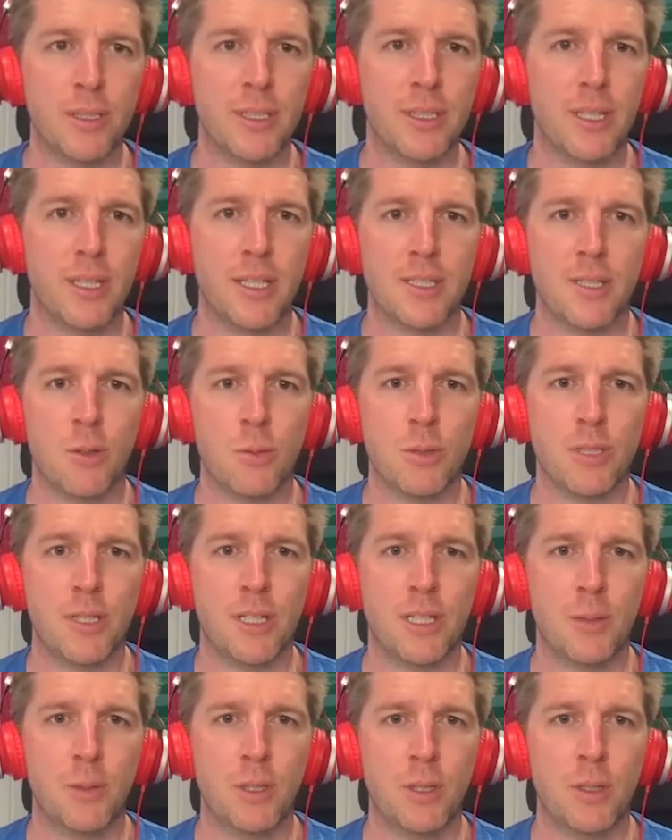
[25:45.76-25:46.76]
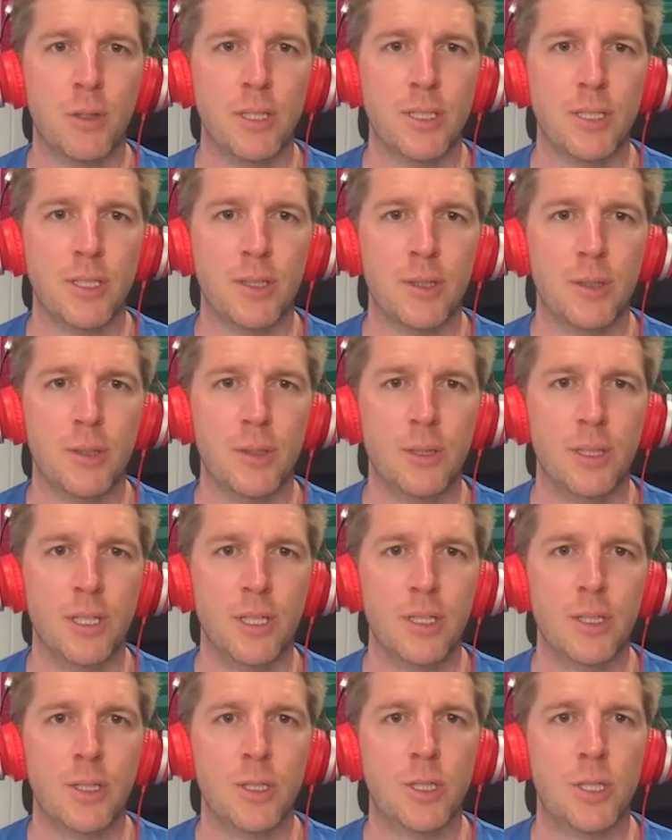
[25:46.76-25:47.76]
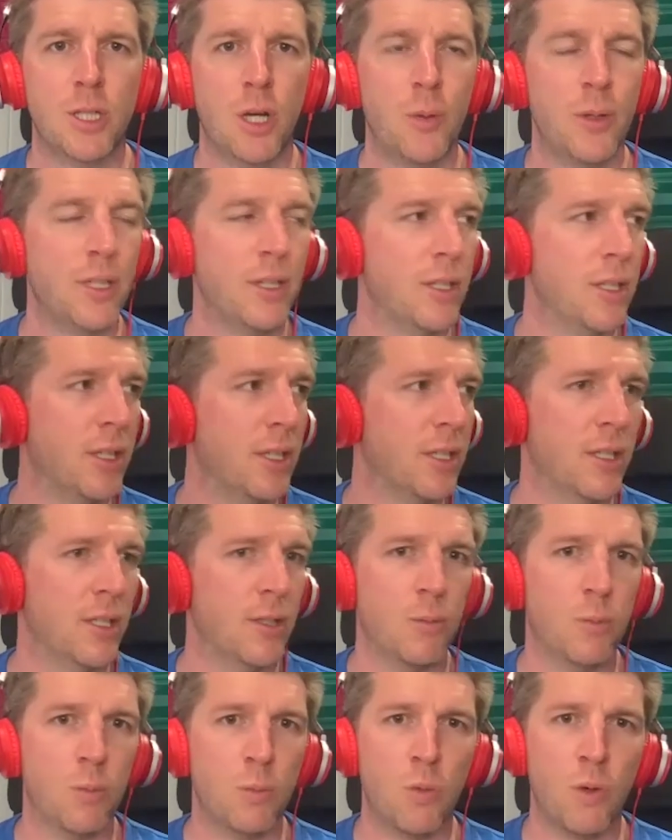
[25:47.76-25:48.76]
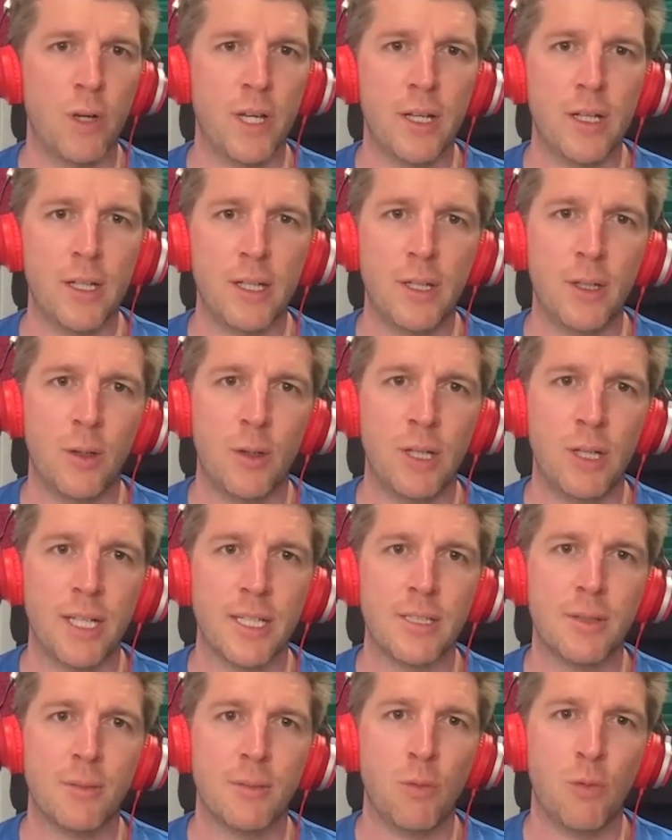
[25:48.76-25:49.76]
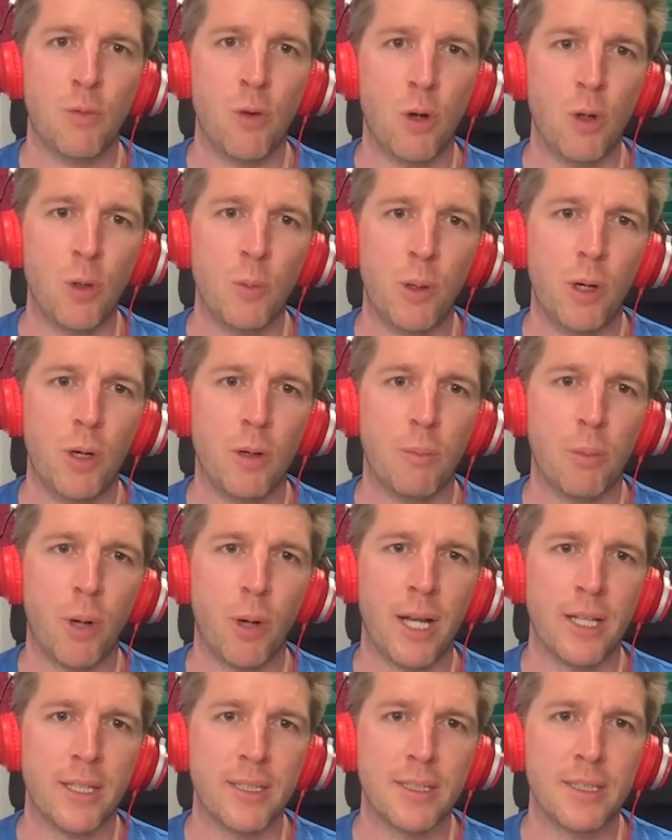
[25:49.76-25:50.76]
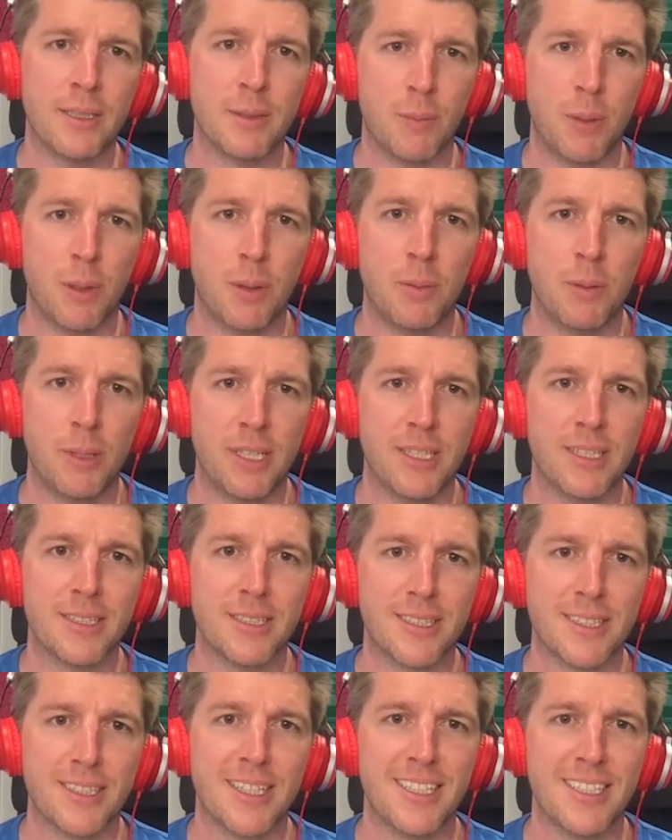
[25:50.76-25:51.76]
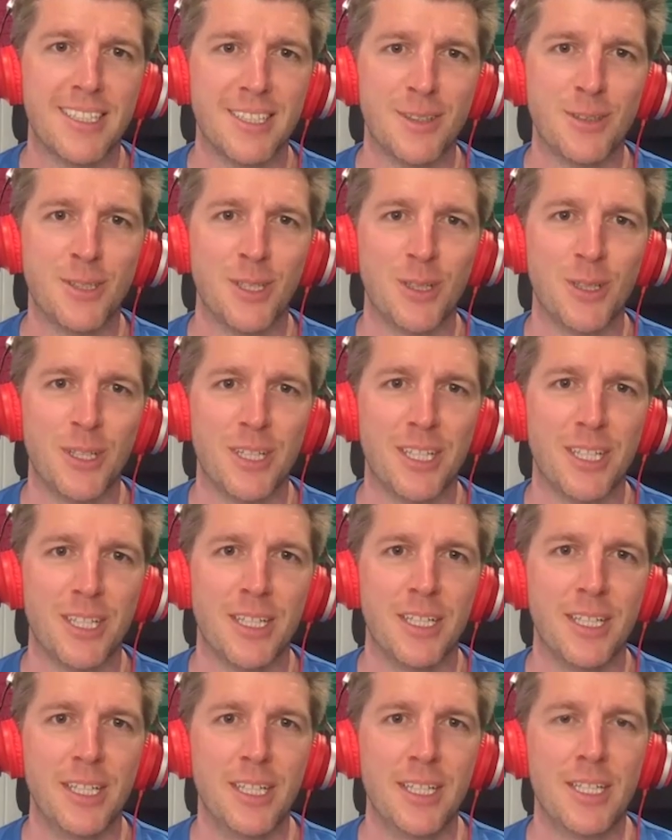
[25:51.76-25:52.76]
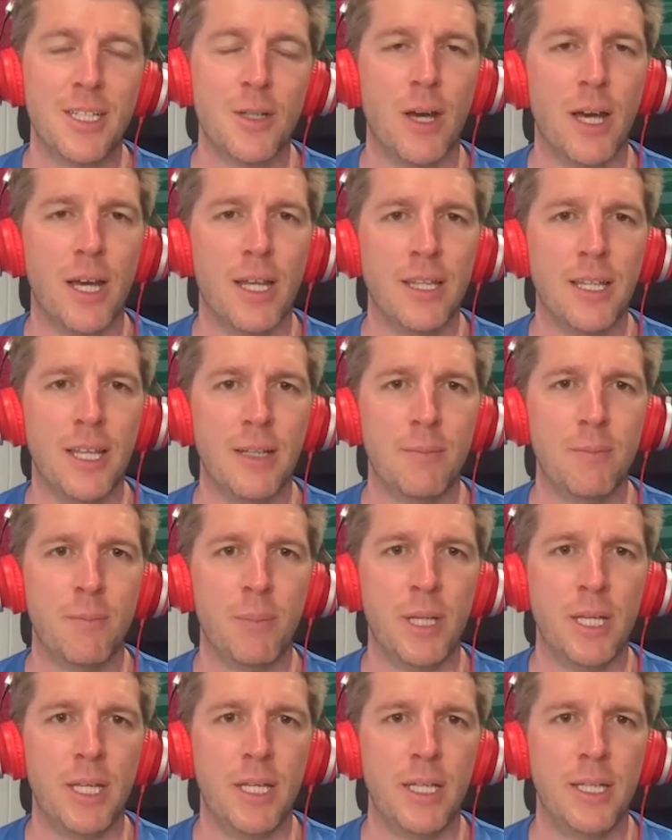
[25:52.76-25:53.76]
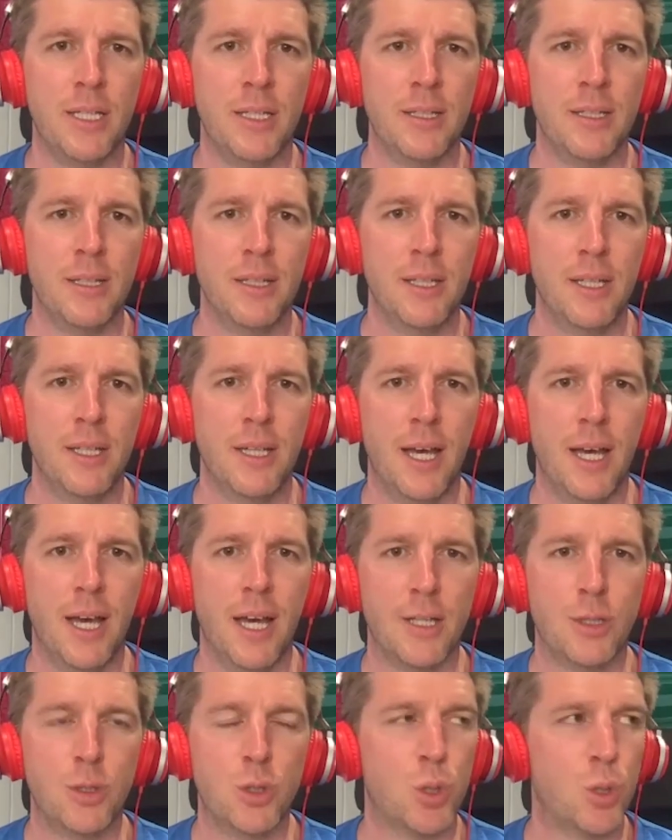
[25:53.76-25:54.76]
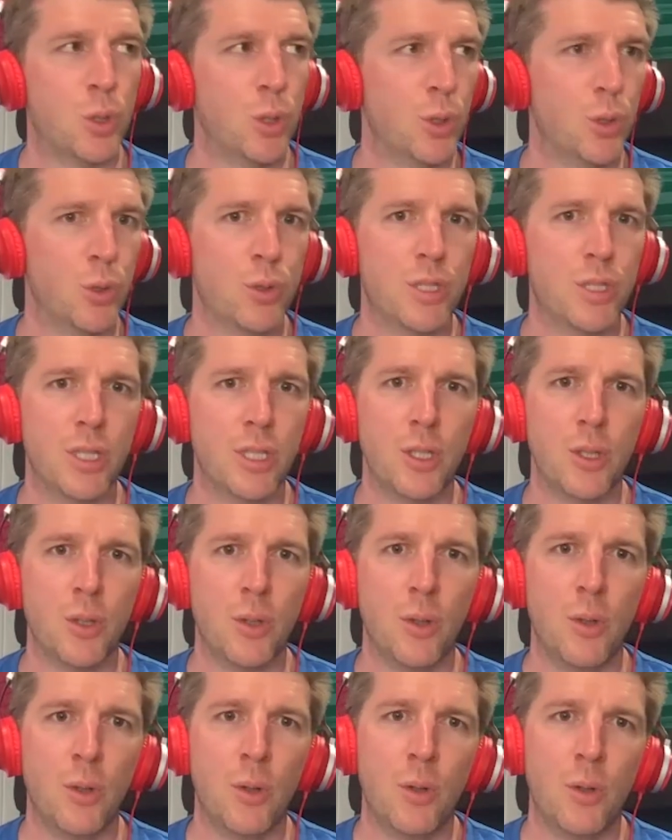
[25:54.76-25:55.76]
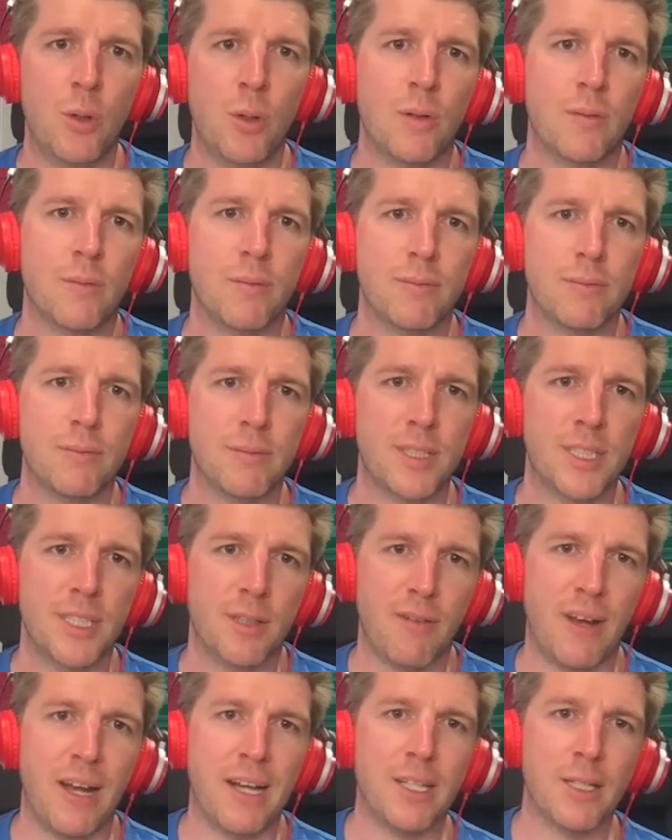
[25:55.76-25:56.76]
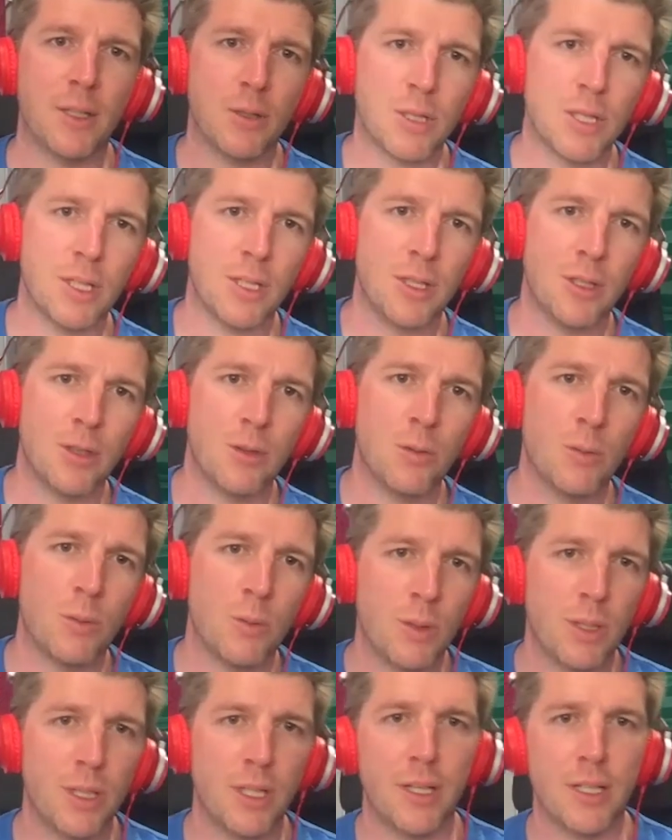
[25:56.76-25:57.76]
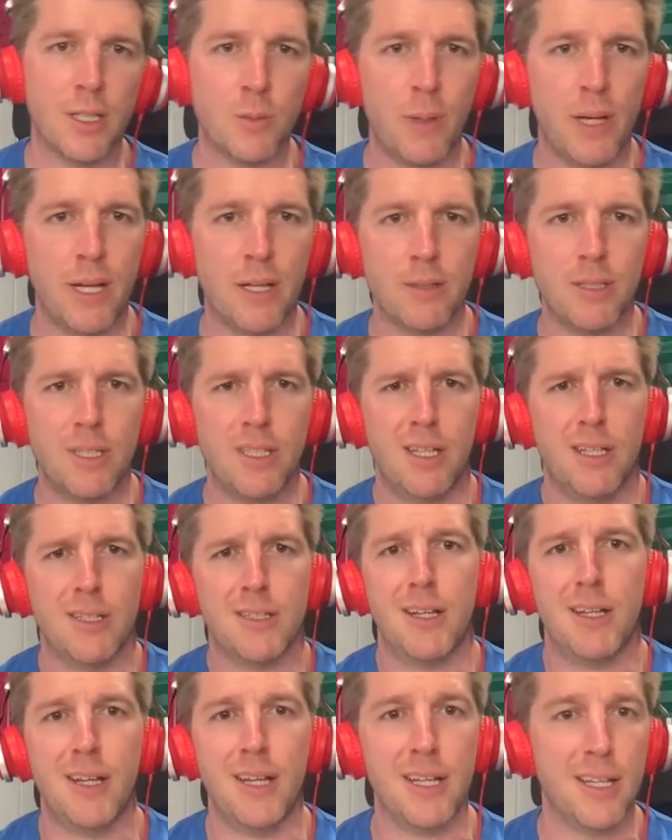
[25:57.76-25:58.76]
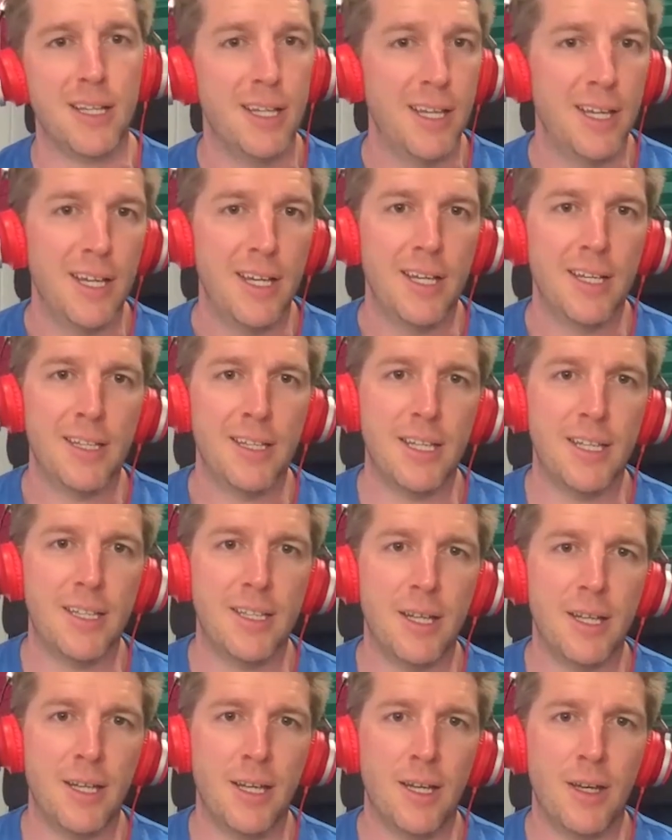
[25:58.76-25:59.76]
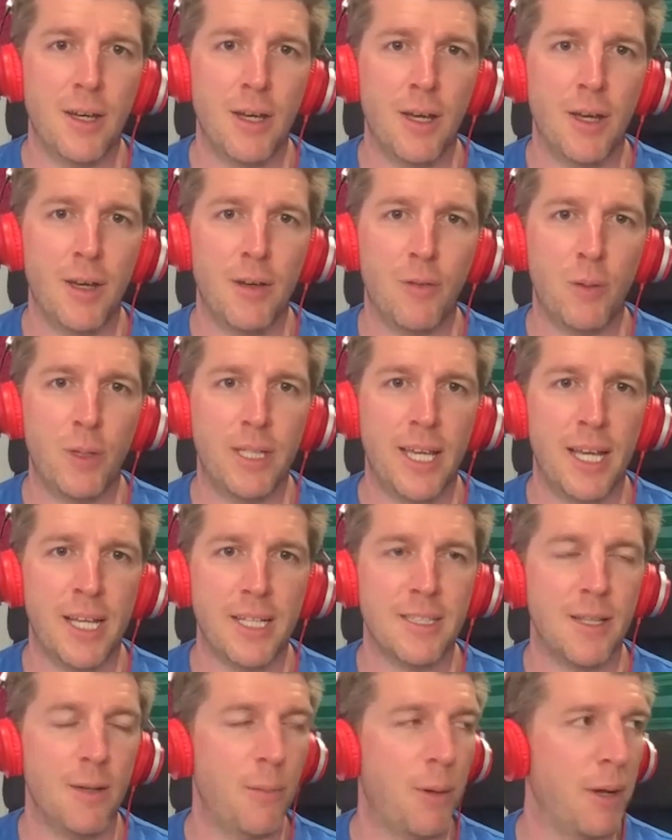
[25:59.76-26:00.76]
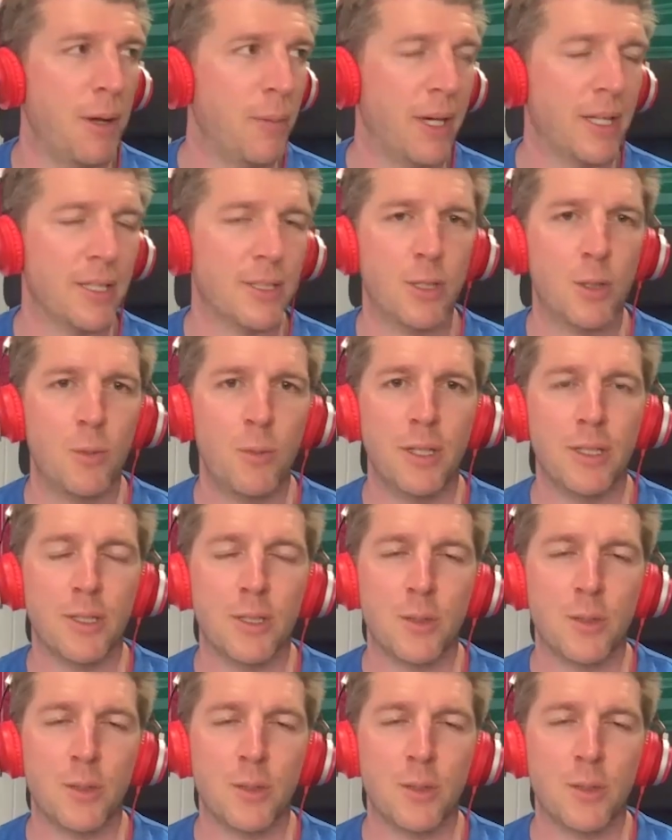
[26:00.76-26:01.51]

that's always going to be critical. Showing that you're real and not like some robot brand probably is also going to do it. And then being true to your values that you know espouse. You know, so like the if we cast our mind back 2 months